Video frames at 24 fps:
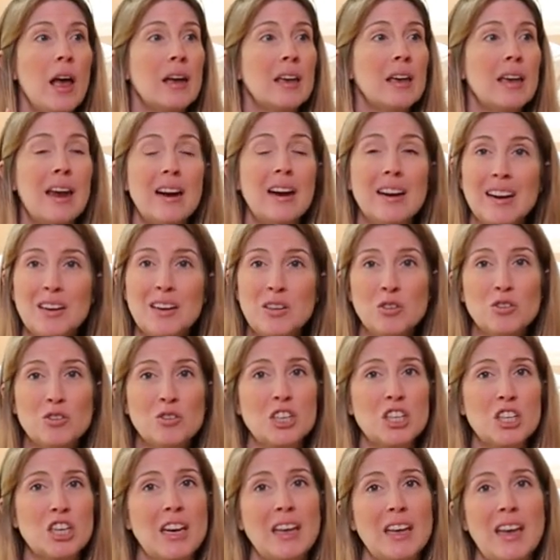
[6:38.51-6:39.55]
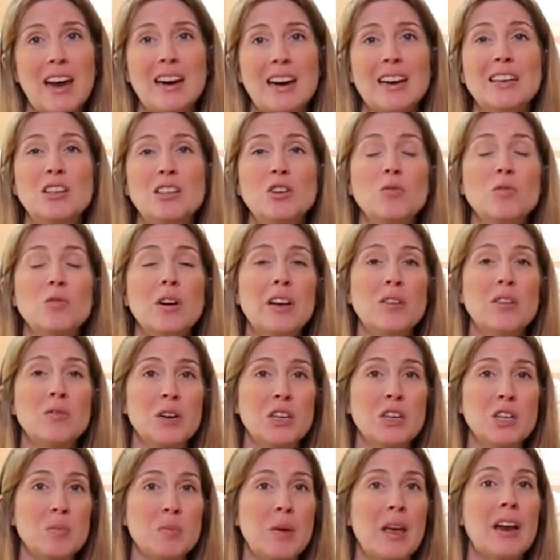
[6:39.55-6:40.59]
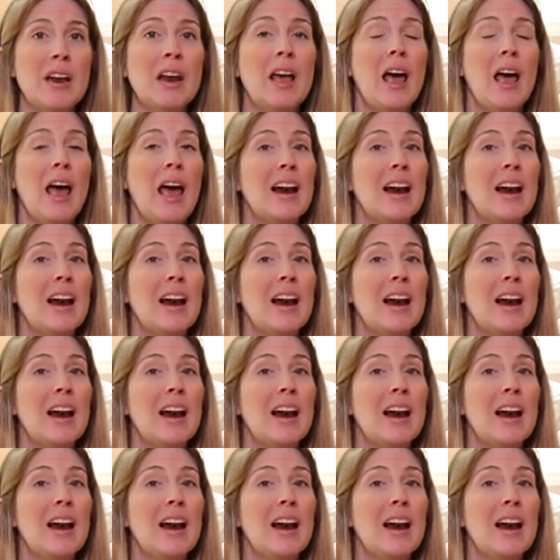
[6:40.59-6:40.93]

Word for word: canine nutrition, canine enrichment,